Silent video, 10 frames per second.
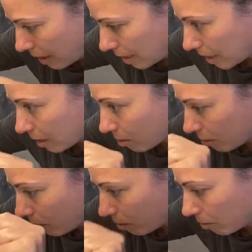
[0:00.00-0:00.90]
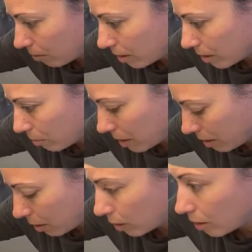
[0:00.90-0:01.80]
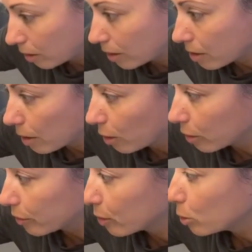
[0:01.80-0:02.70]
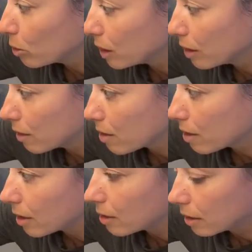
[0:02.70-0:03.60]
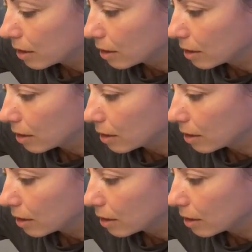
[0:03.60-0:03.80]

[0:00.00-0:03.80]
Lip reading: Let's go, there's a lot of gluten in this starter.